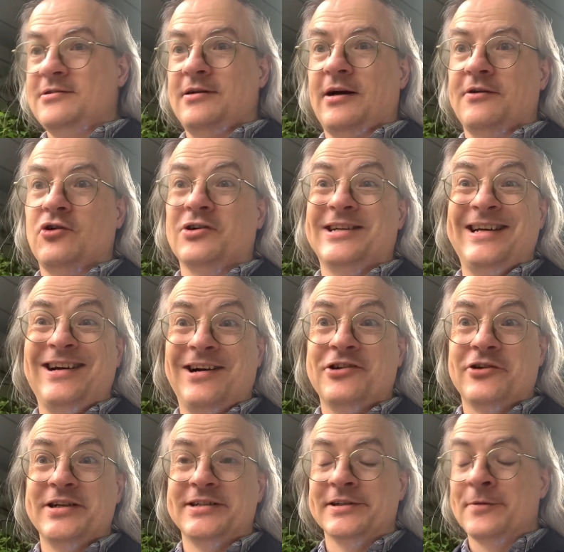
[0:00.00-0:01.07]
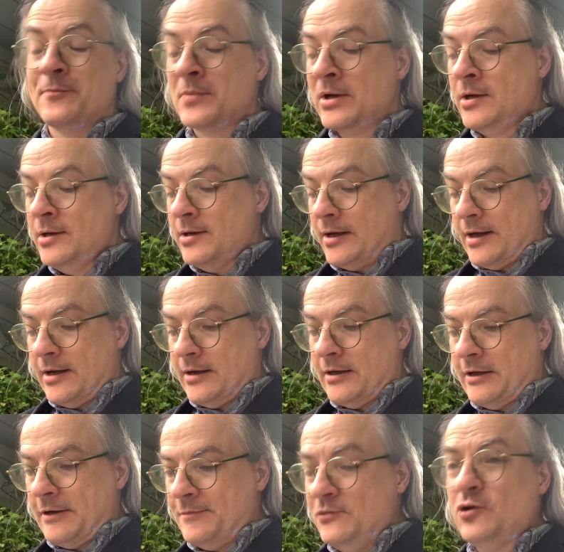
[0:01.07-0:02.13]
got dehydrated,
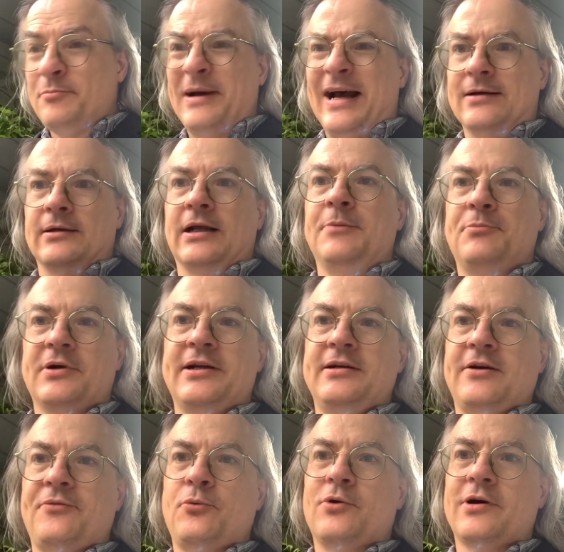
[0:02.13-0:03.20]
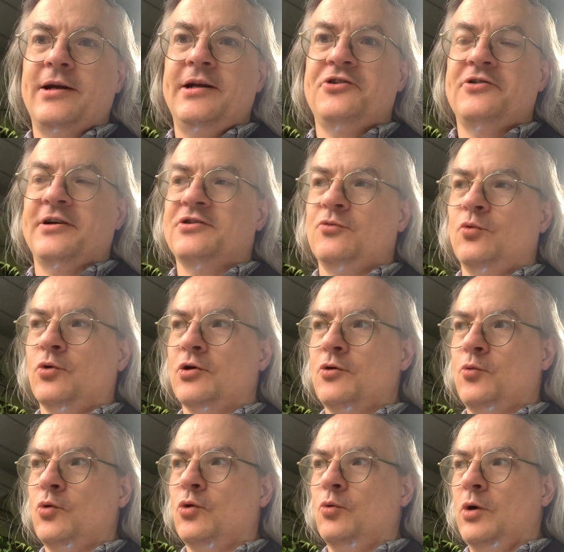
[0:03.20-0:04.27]
not badly, but enough where I literally had to
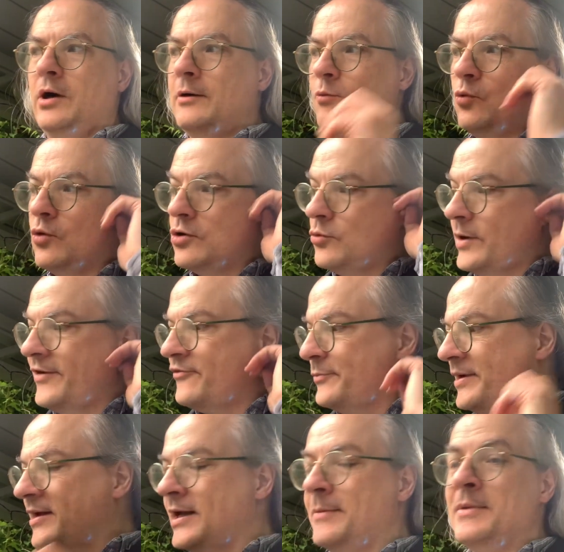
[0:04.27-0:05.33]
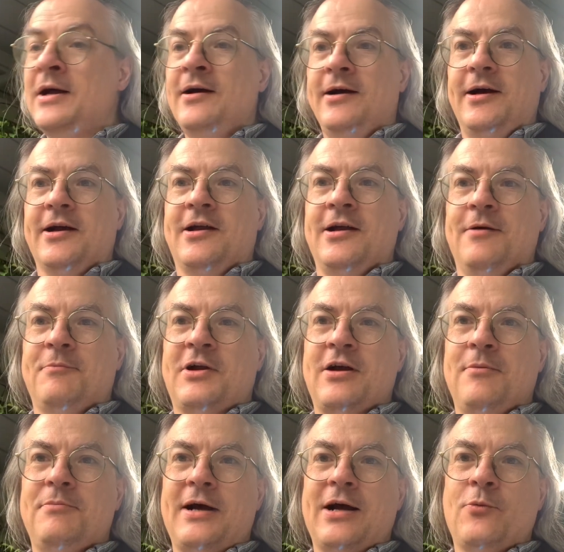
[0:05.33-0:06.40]
walk away from a game and
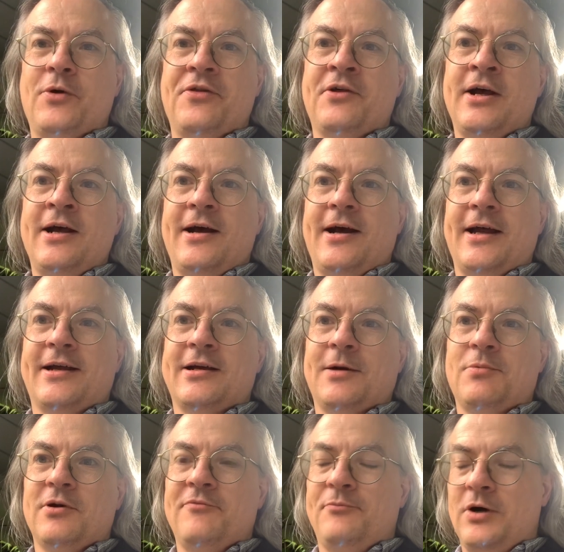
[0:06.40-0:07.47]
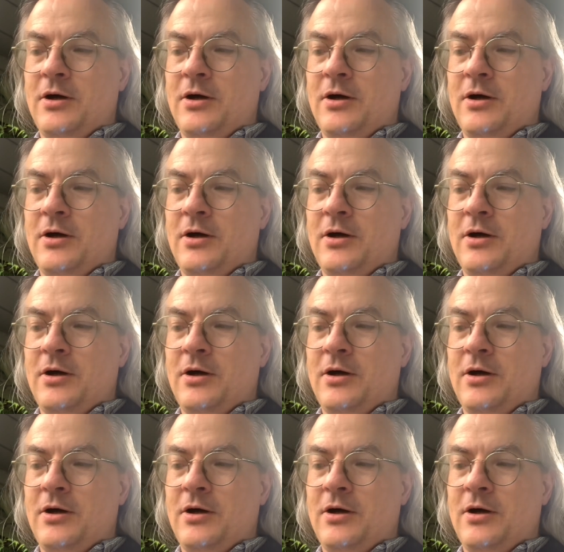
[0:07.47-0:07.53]
come back with a couple of